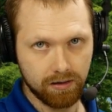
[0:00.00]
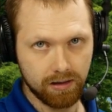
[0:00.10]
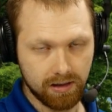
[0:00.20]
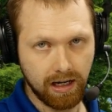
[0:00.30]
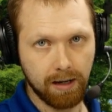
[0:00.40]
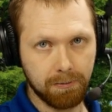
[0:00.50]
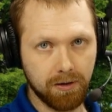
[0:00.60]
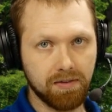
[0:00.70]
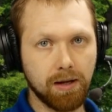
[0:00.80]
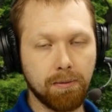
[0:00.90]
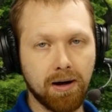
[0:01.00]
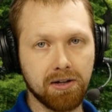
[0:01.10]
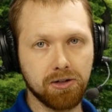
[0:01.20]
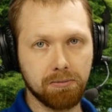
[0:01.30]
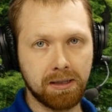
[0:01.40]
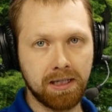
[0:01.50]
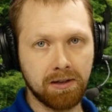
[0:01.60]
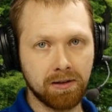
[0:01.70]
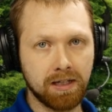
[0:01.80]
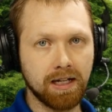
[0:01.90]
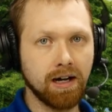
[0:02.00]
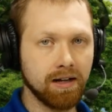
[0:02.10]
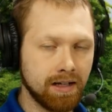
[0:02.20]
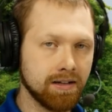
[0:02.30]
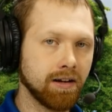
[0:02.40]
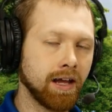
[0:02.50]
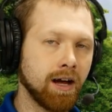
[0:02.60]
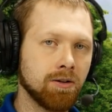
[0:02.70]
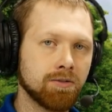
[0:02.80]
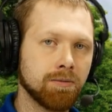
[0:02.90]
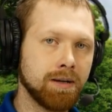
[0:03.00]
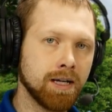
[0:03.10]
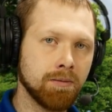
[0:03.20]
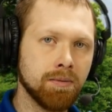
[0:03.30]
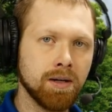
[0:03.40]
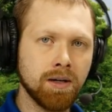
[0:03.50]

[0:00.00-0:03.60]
disciple of the Apostle Peter, he got his account from him.